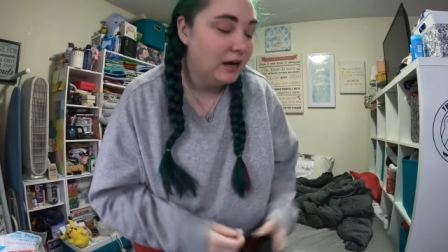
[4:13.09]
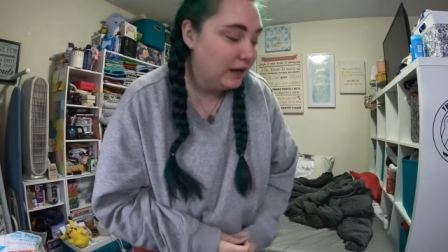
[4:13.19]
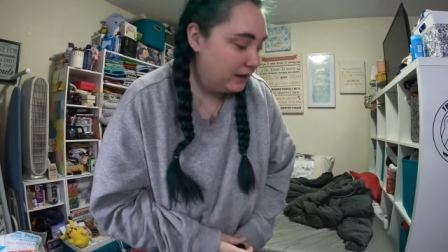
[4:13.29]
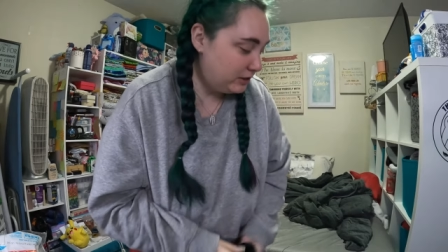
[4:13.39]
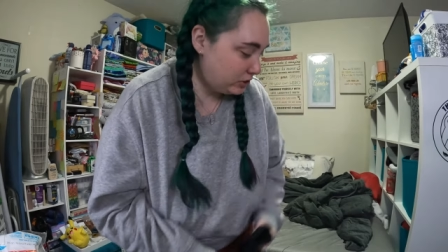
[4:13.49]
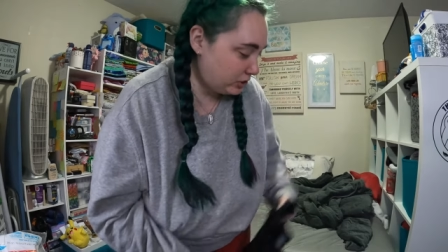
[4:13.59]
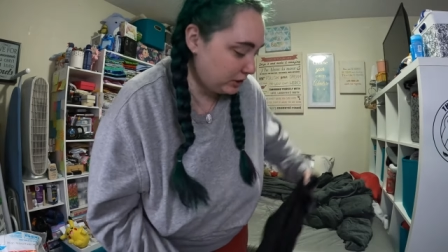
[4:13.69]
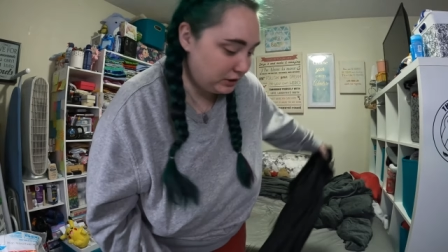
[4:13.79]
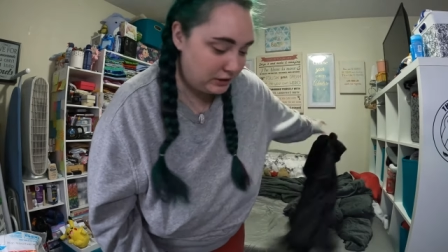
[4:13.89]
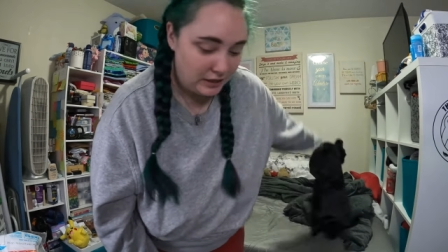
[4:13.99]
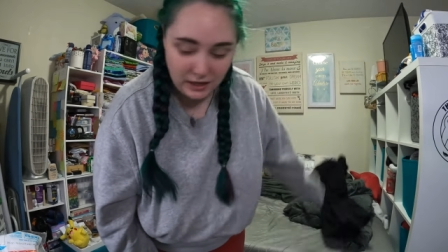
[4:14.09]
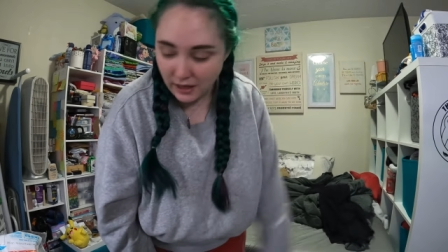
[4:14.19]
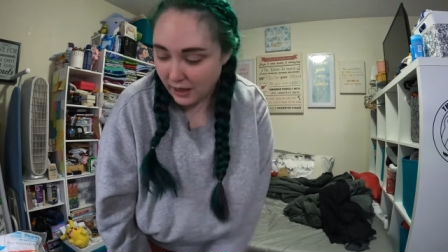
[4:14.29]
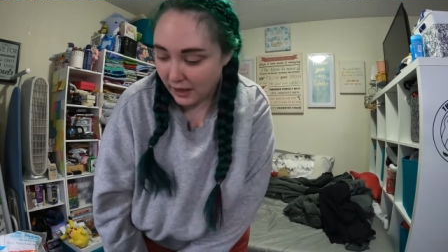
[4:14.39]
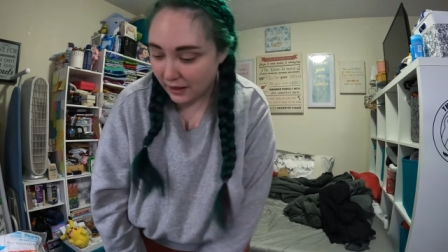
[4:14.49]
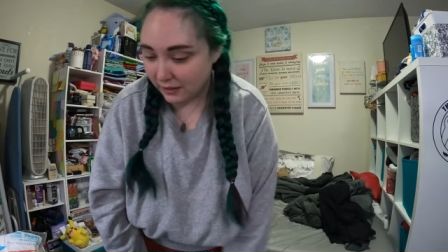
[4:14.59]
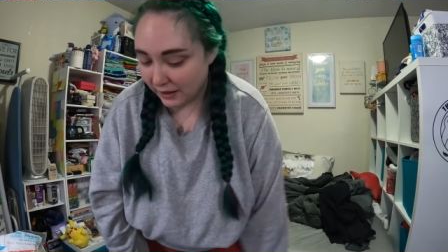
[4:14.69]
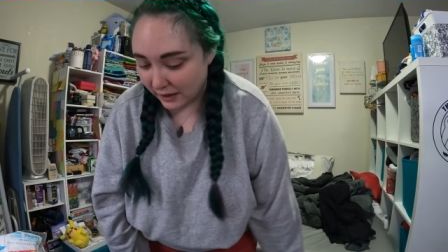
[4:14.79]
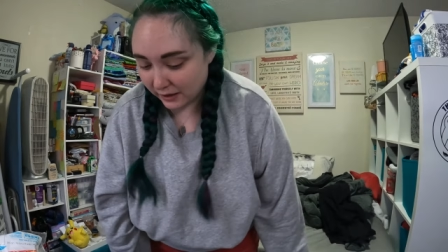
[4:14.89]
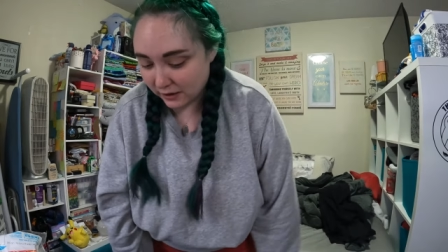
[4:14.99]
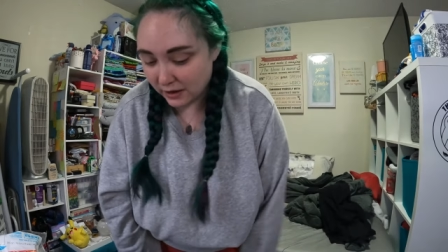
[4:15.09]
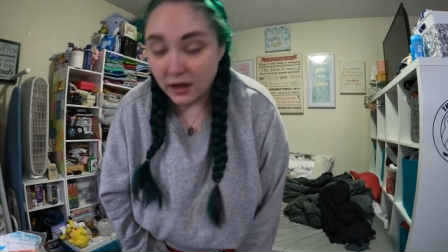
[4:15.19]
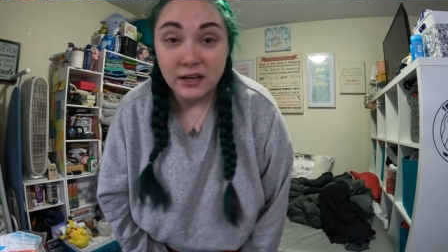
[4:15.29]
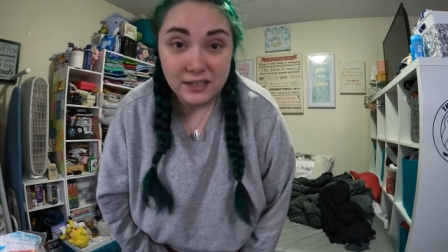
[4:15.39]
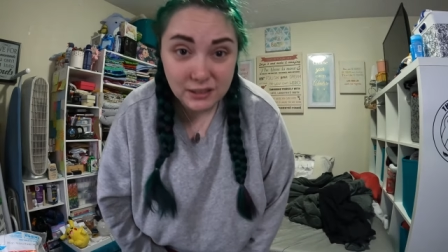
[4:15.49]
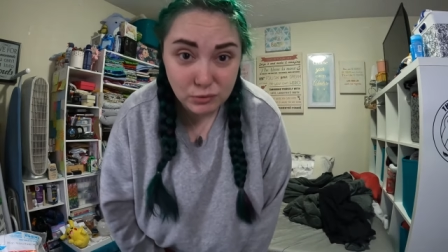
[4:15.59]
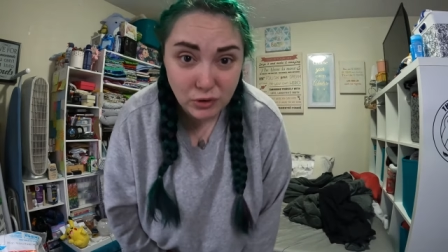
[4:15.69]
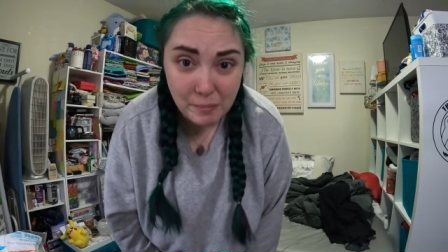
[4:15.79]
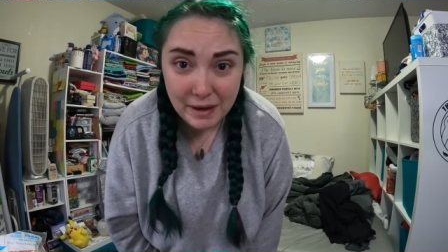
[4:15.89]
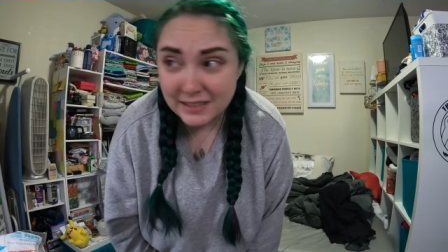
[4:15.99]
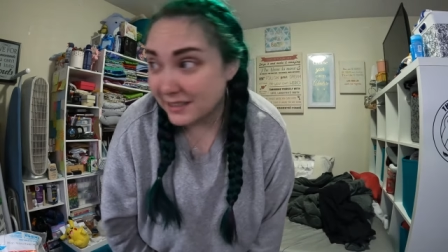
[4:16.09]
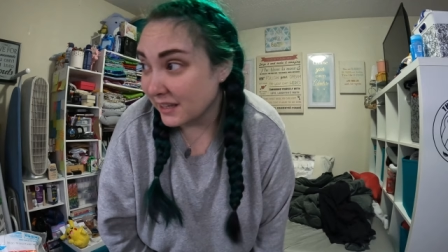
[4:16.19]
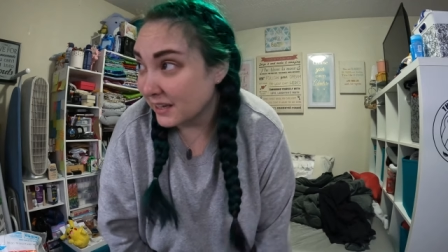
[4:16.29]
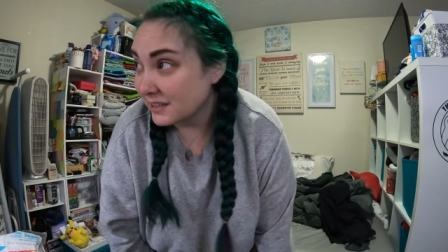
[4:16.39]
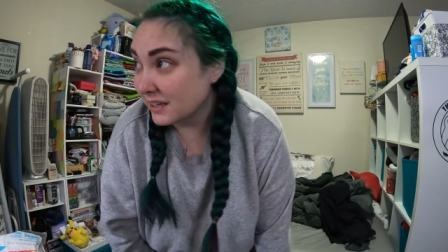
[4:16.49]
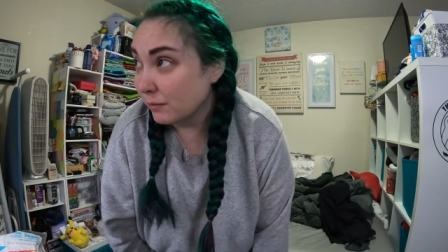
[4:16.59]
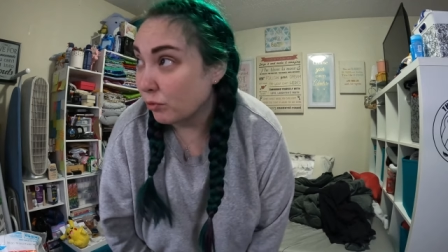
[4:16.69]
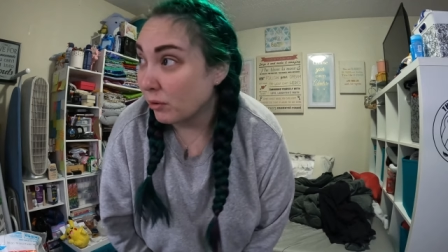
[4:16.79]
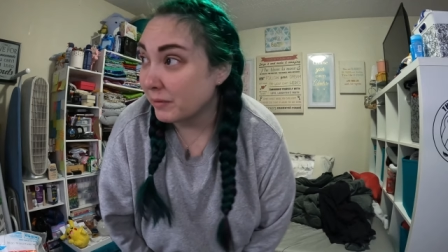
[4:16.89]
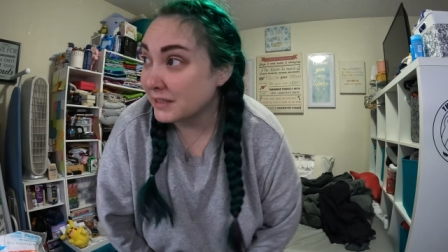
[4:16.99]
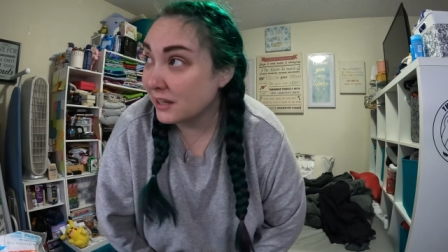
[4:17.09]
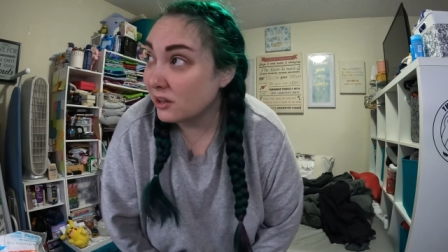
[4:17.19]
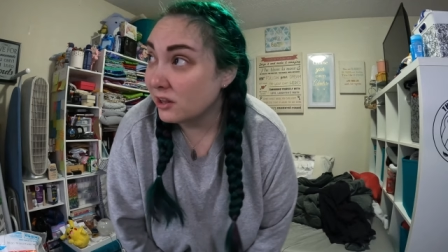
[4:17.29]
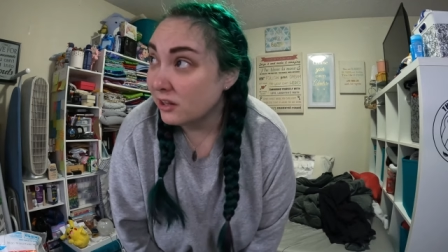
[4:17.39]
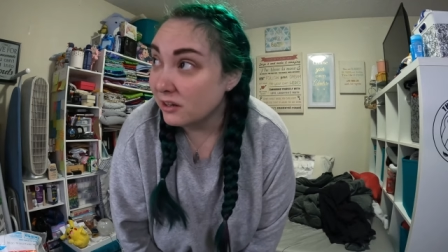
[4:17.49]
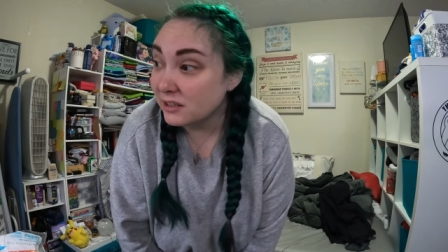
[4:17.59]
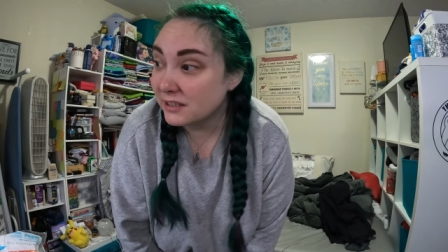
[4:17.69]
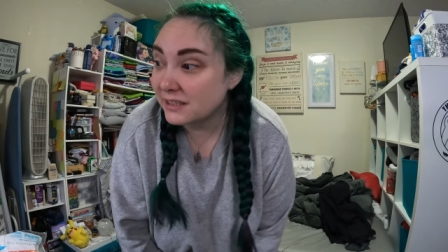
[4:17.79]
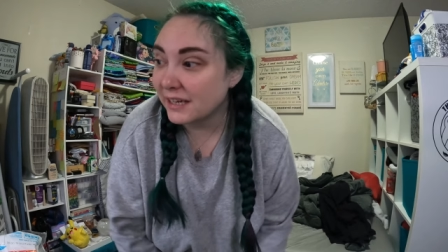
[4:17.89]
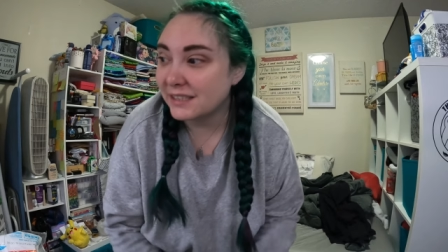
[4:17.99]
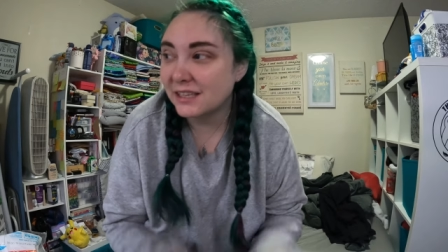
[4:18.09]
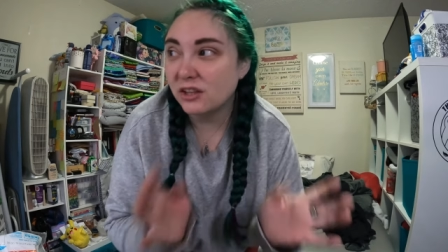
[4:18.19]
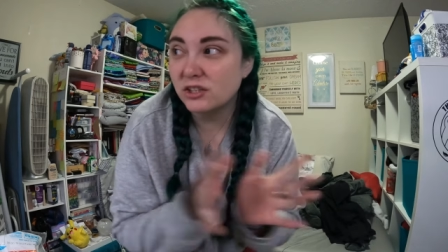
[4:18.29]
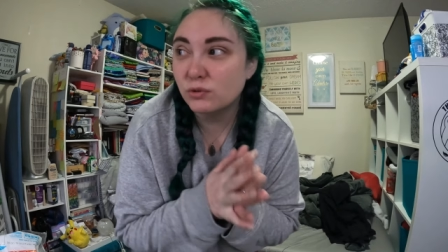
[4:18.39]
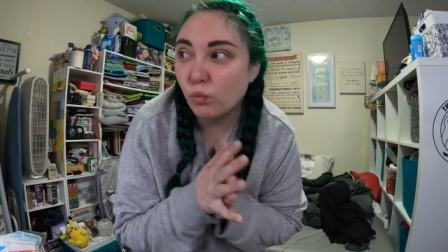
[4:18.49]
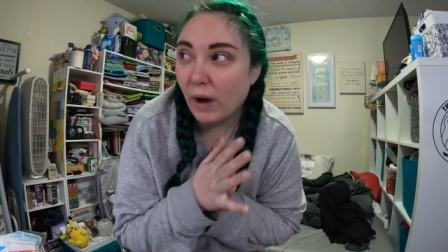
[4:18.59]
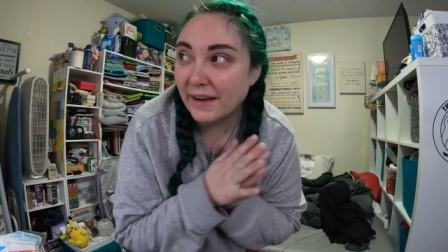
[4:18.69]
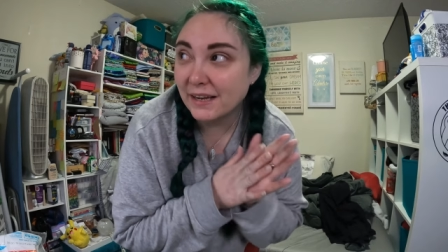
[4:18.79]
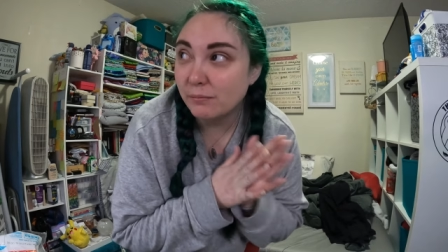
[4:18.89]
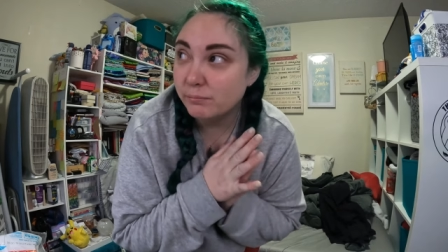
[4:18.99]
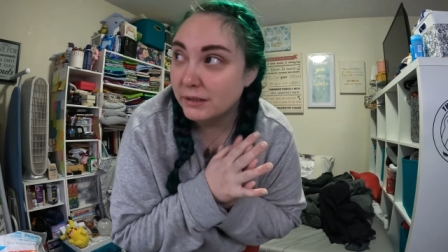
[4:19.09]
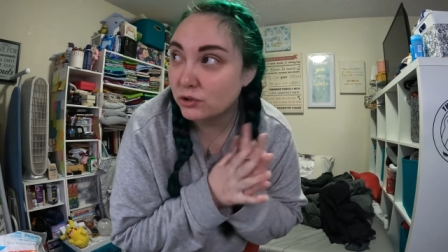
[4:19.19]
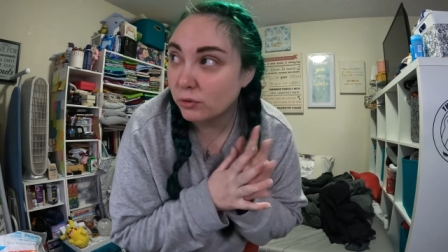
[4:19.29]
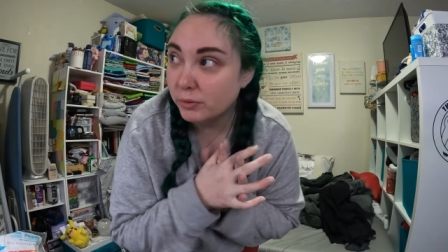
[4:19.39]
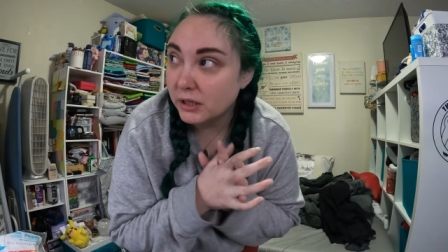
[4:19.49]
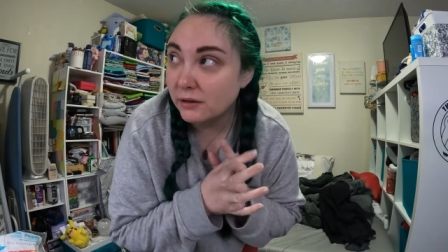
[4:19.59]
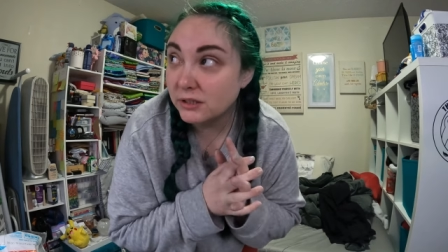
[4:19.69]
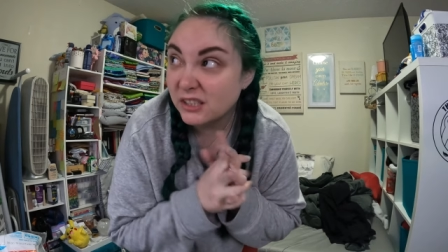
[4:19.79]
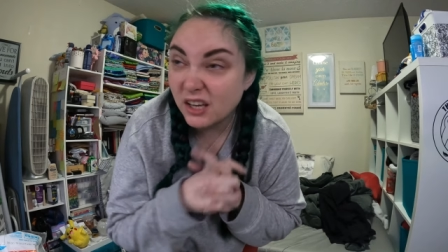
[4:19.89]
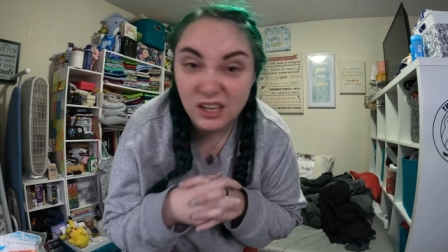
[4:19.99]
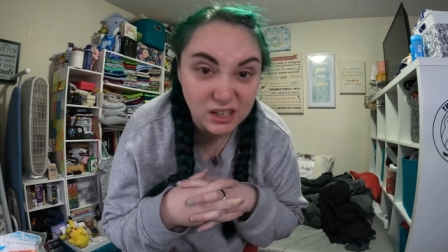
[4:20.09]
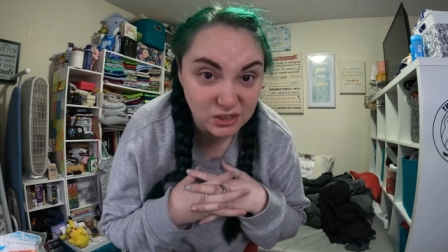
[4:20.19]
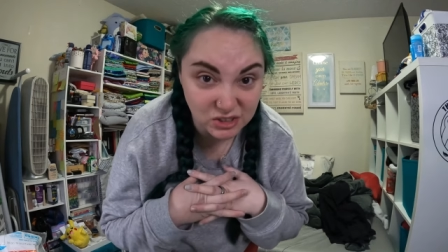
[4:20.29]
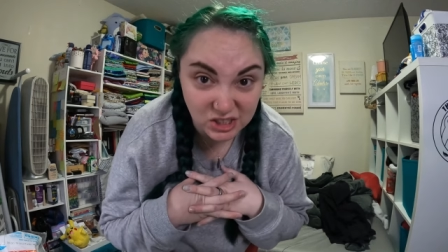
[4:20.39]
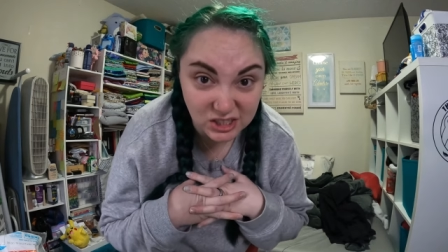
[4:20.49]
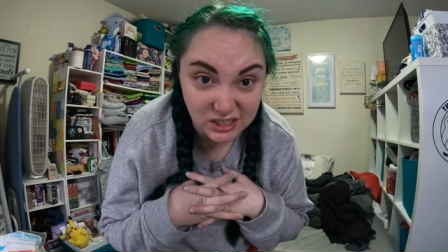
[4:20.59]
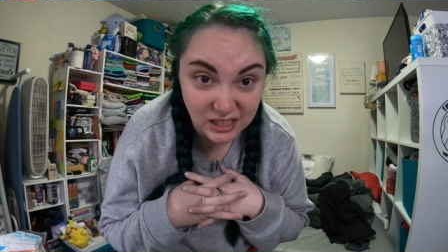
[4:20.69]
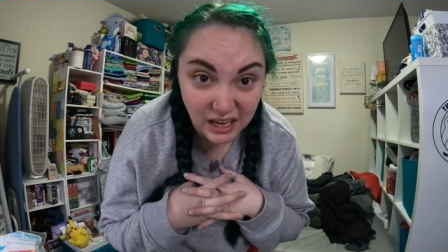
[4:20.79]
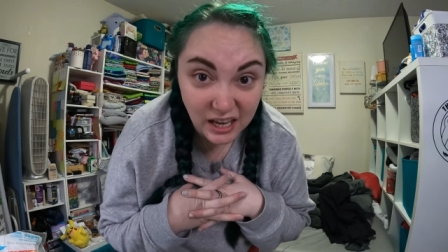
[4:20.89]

uh, shirt and then some sweatpants I think to keep warm because it looks it looks wet and miserable outside which is